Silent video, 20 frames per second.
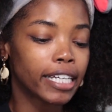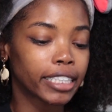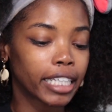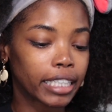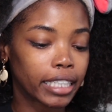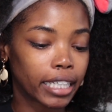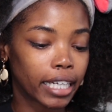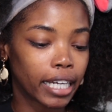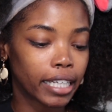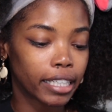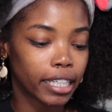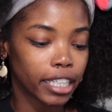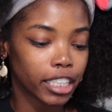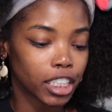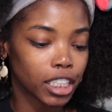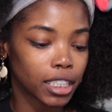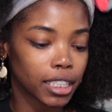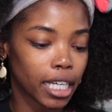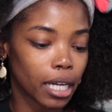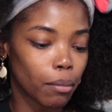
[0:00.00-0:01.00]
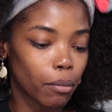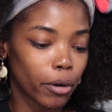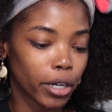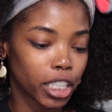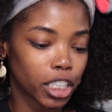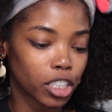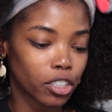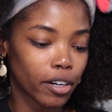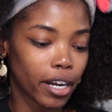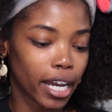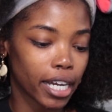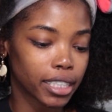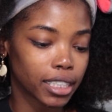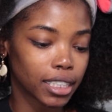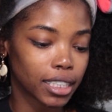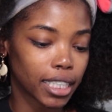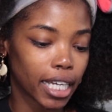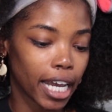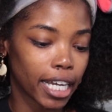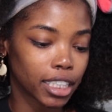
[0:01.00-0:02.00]
It says it conditions and
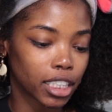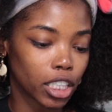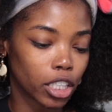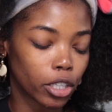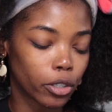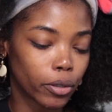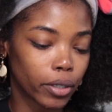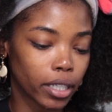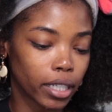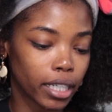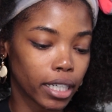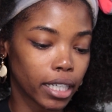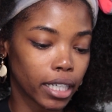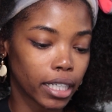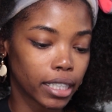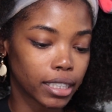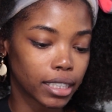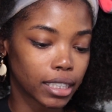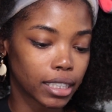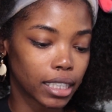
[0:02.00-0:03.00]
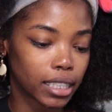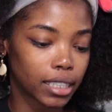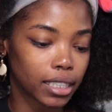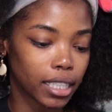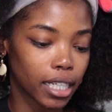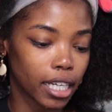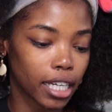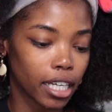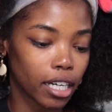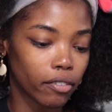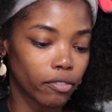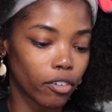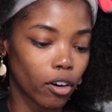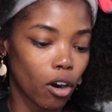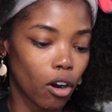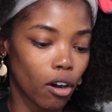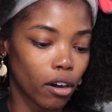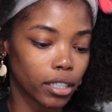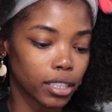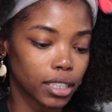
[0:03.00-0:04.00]
moisturizes as it thoroughly cleanses the skin for
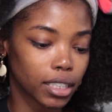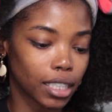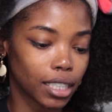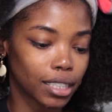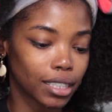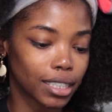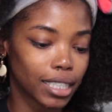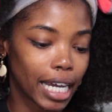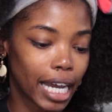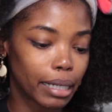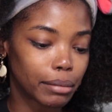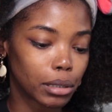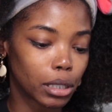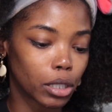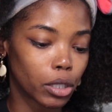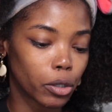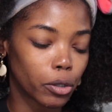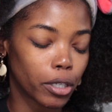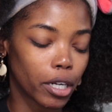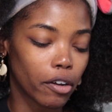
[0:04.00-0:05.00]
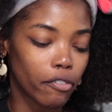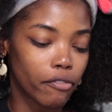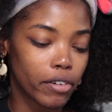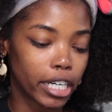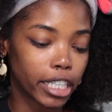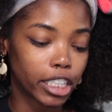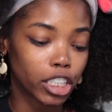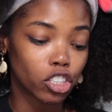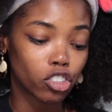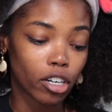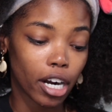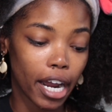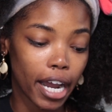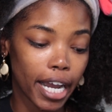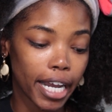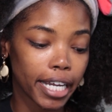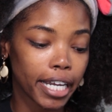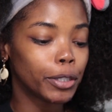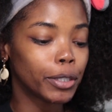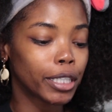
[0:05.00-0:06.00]
all skin types, including very
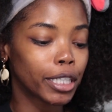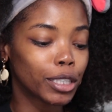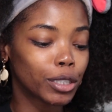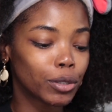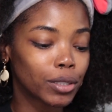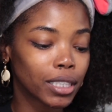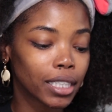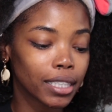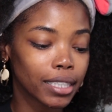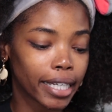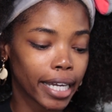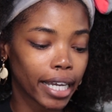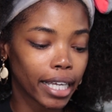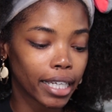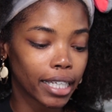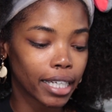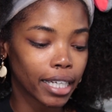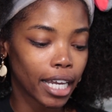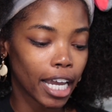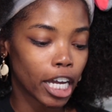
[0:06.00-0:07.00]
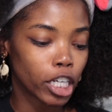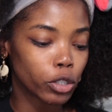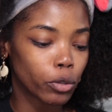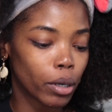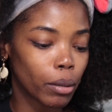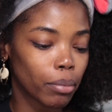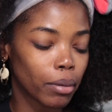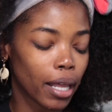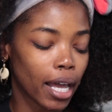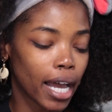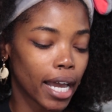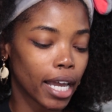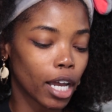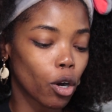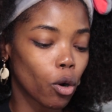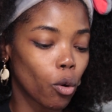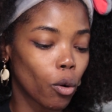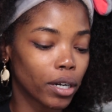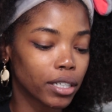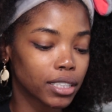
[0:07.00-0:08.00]
dry. You can use it daily, and you apply a
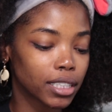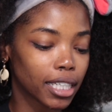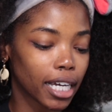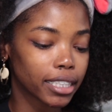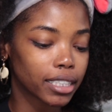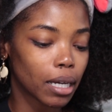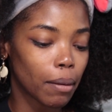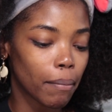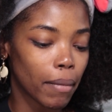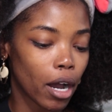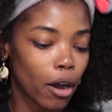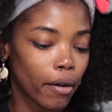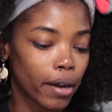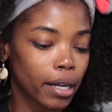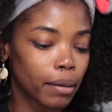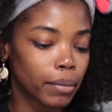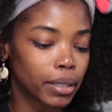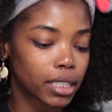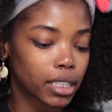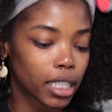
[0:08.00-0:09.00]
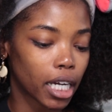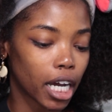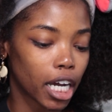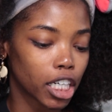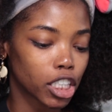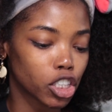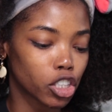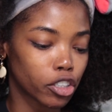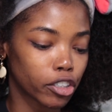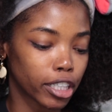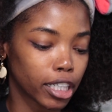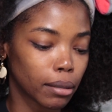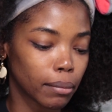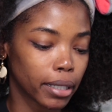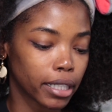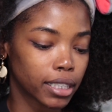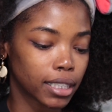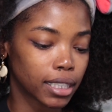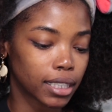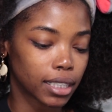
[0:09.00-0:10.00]
coin-sized amount and massage cream
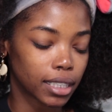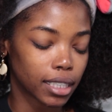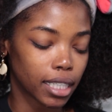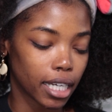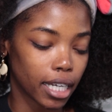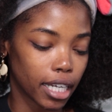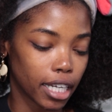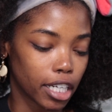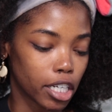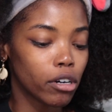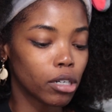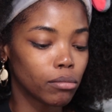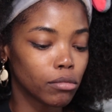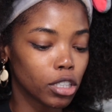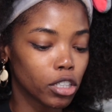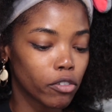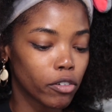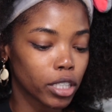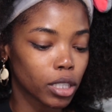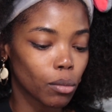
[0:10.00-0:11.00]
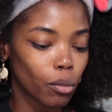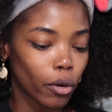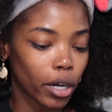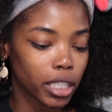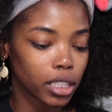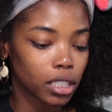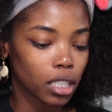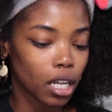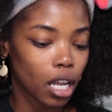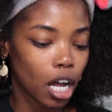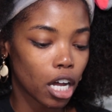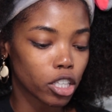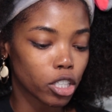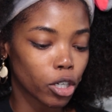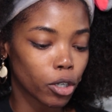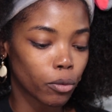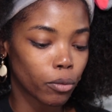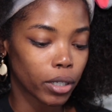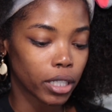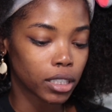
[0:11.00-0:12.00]
into skin. Remove with moist cloth
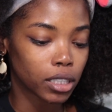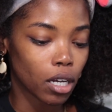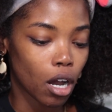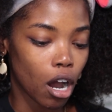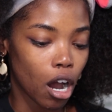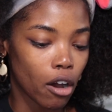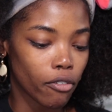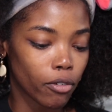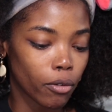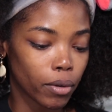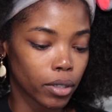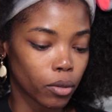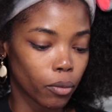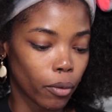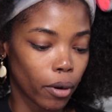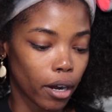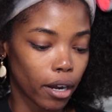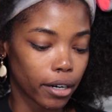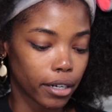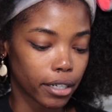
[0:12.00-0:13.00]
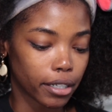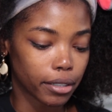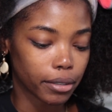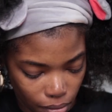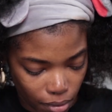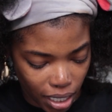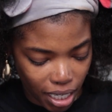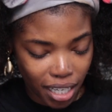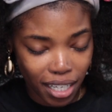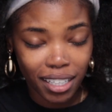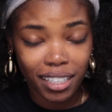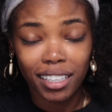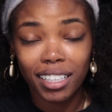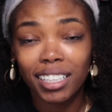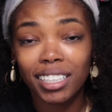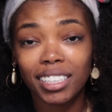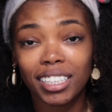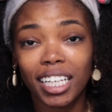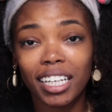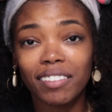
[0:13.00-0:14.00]
or rinse off with water. Man,
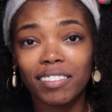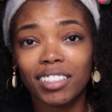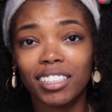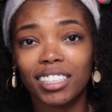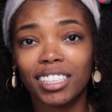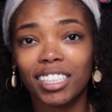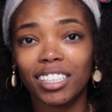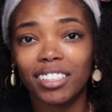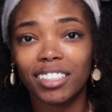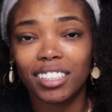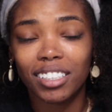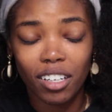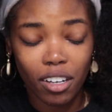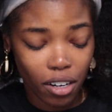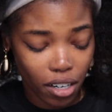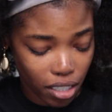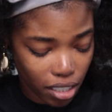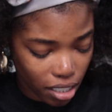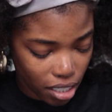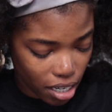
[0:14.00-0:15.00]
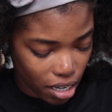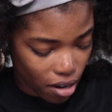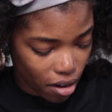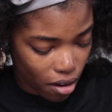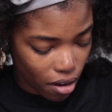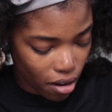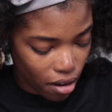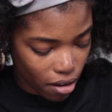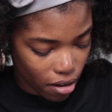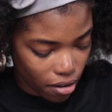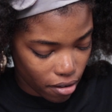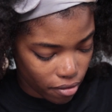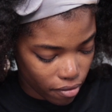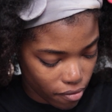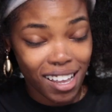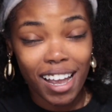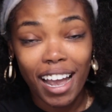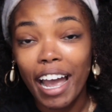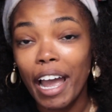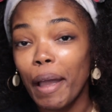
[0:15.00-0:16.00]
this safety seal is hard to get off.
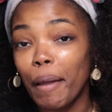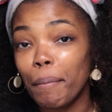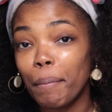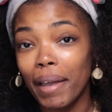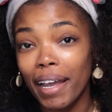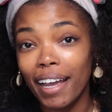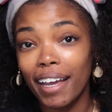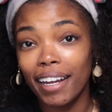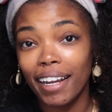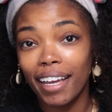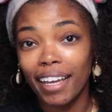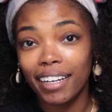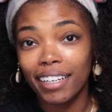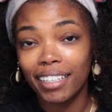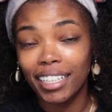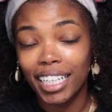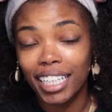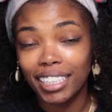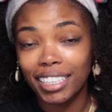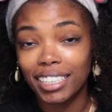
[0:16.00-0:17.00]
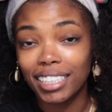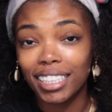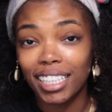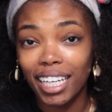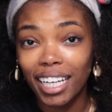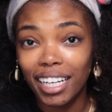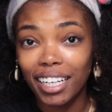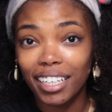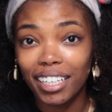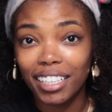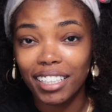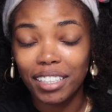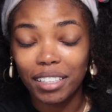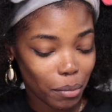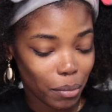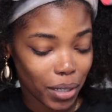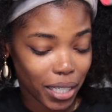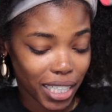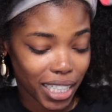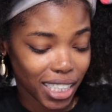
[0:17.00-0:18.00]
I ain't mad at it because it's there,
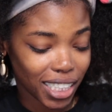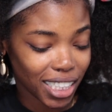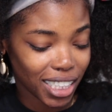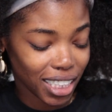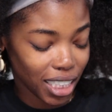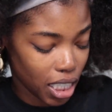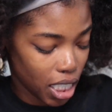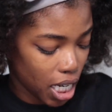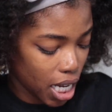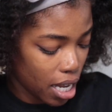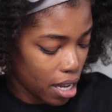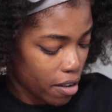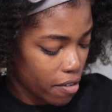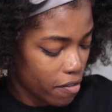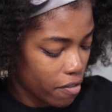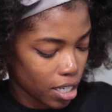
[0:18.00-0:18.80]
but it's tough.